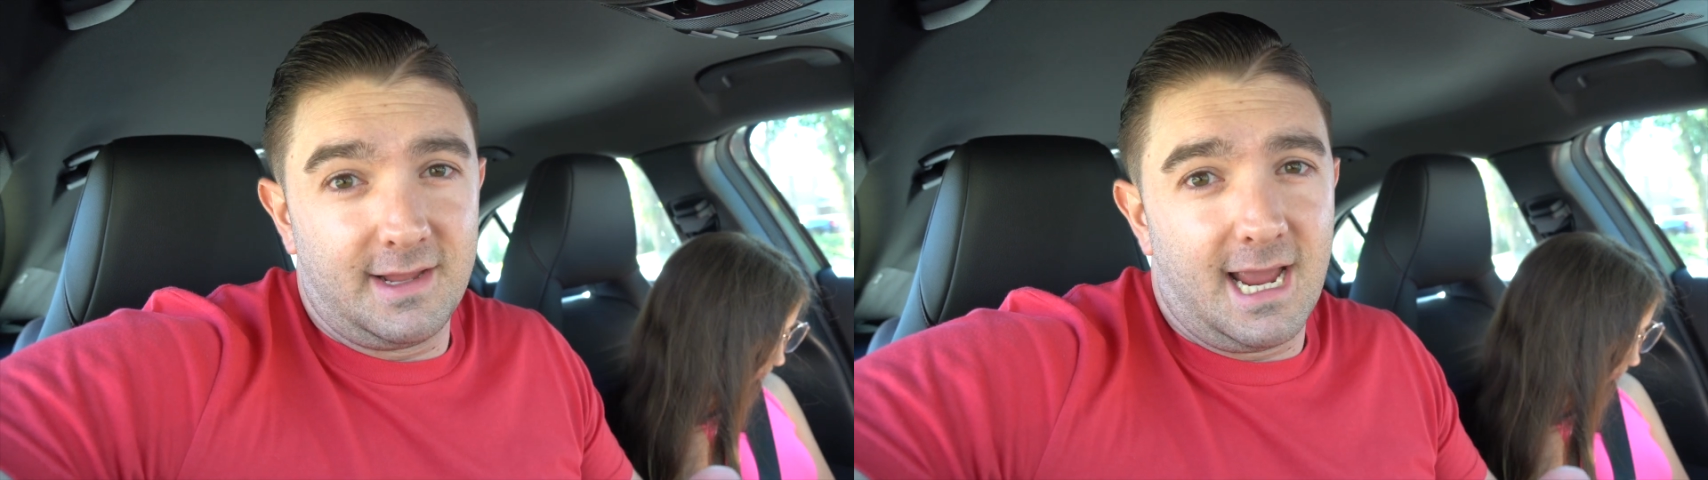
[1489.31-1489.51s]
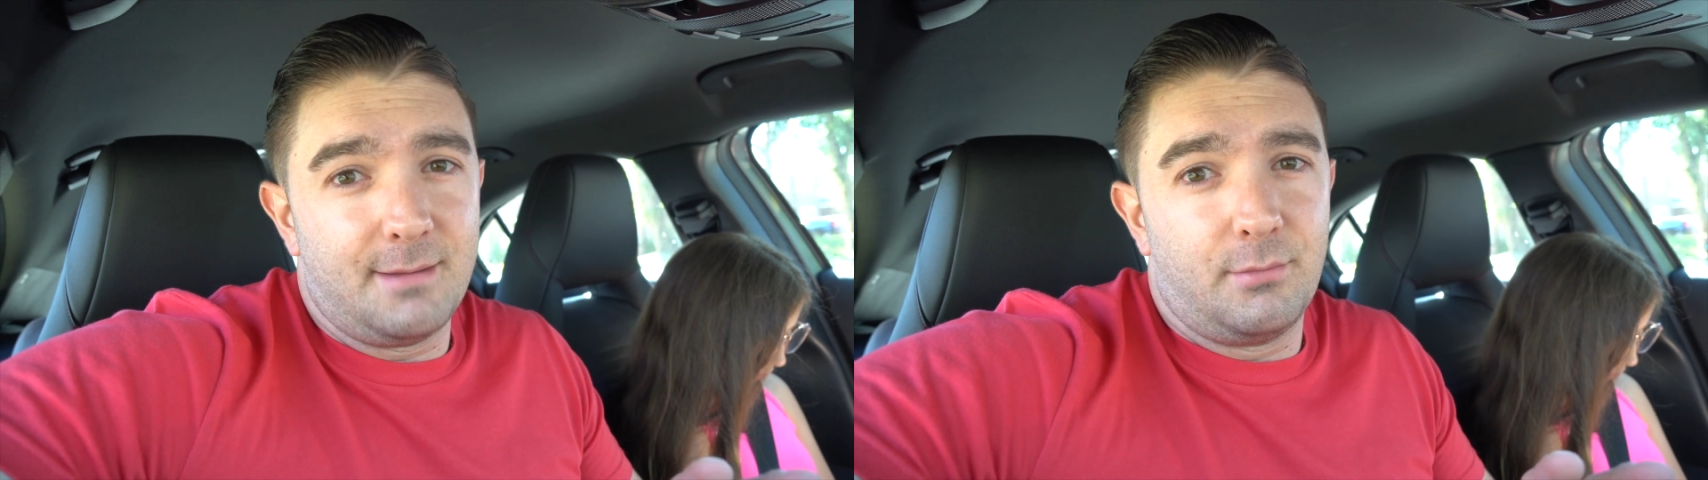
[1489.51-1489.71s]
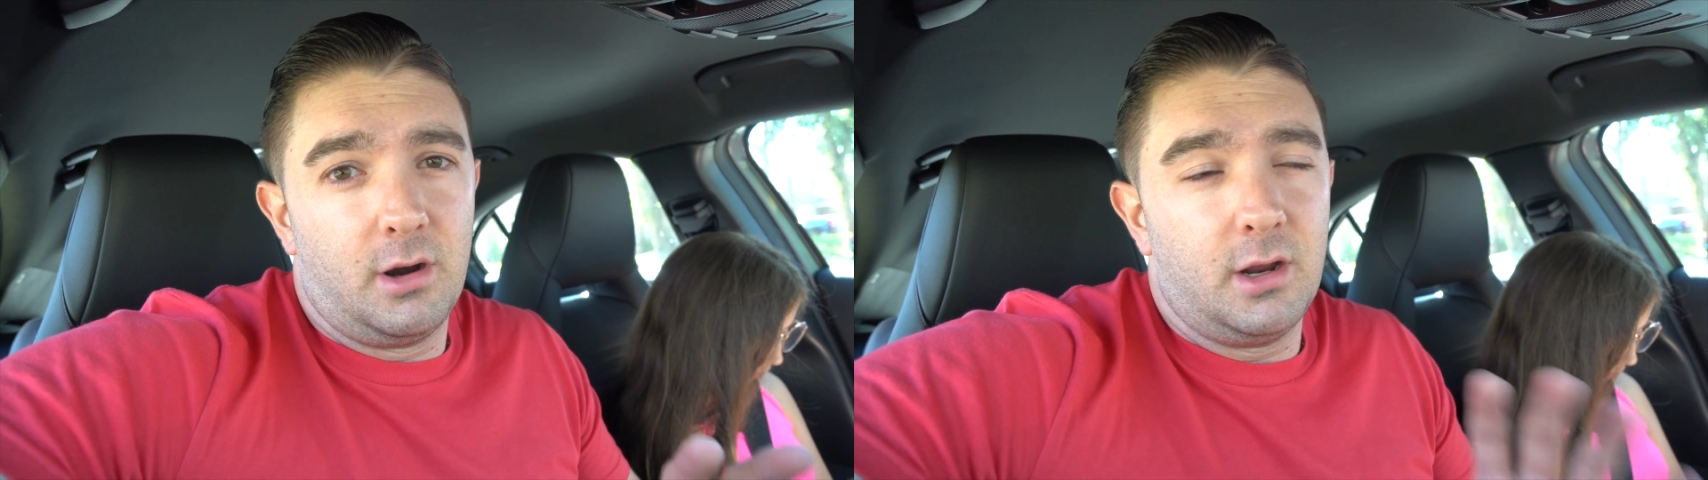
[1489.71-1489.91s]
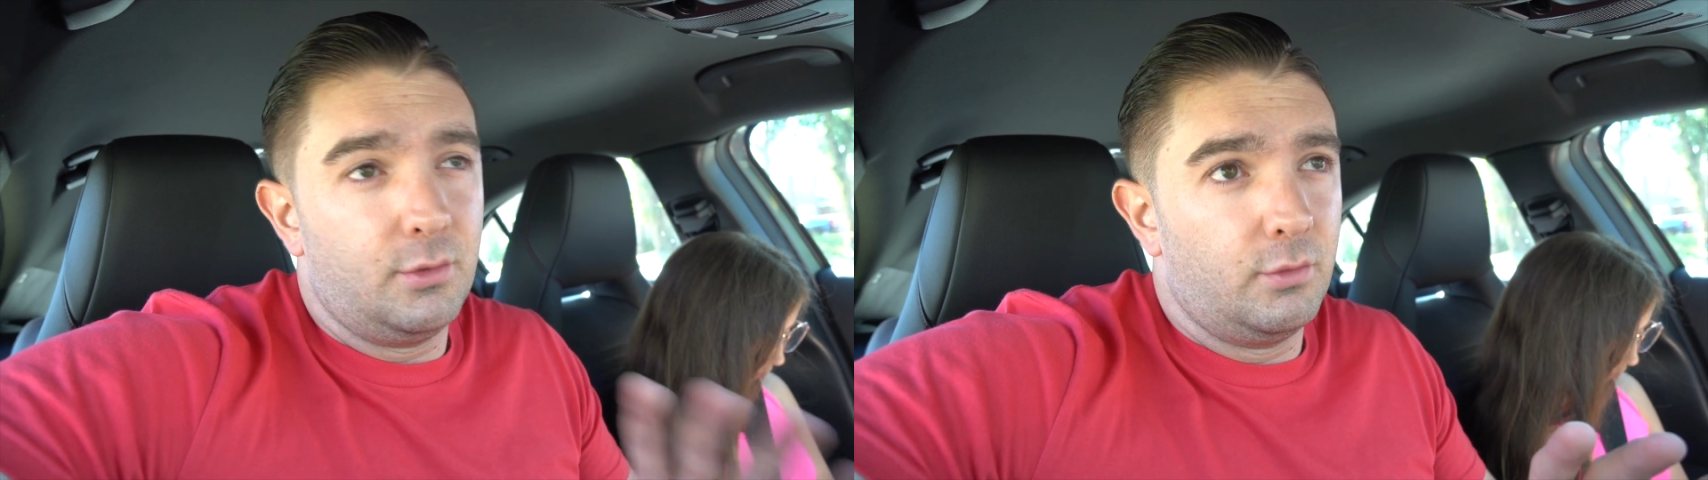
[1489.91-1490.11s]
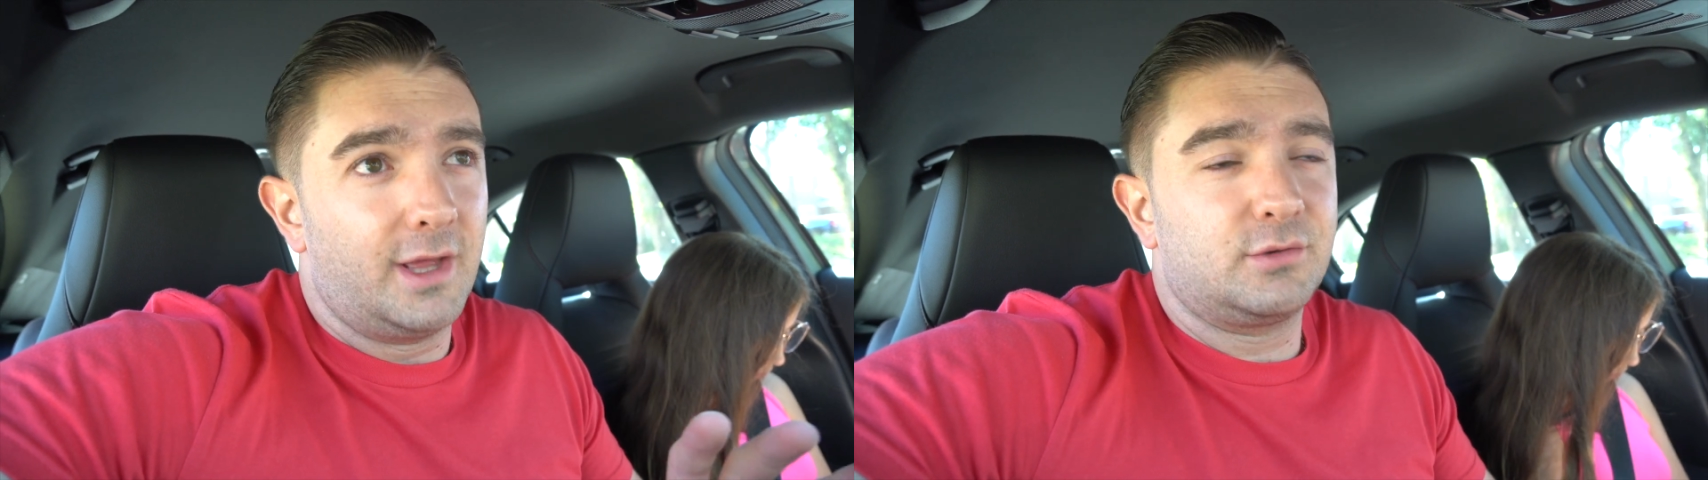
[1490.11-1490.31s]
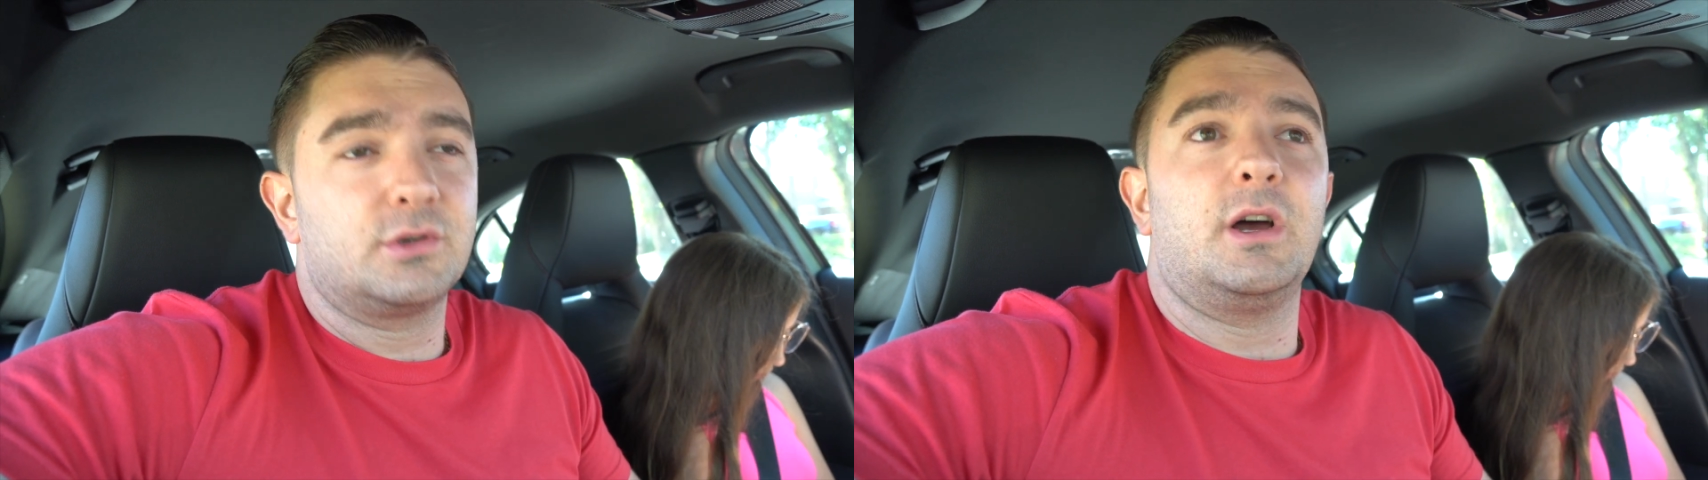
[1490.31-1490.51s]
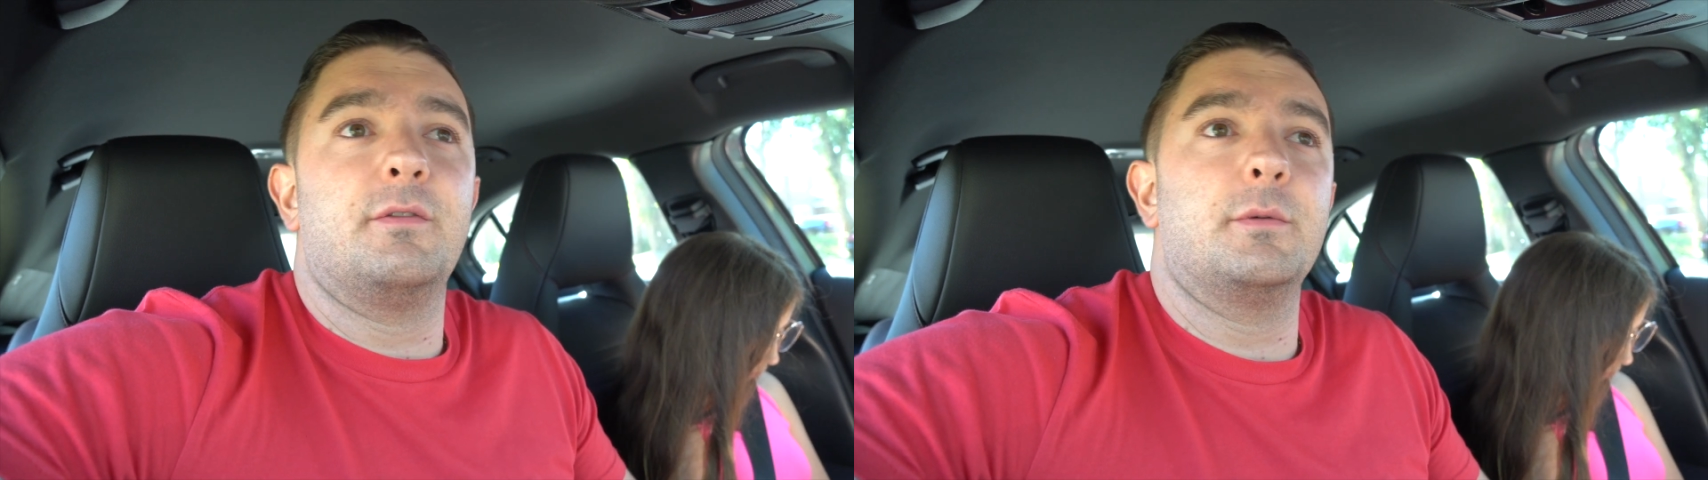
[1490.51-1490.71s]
the camera and all that sort of stuff.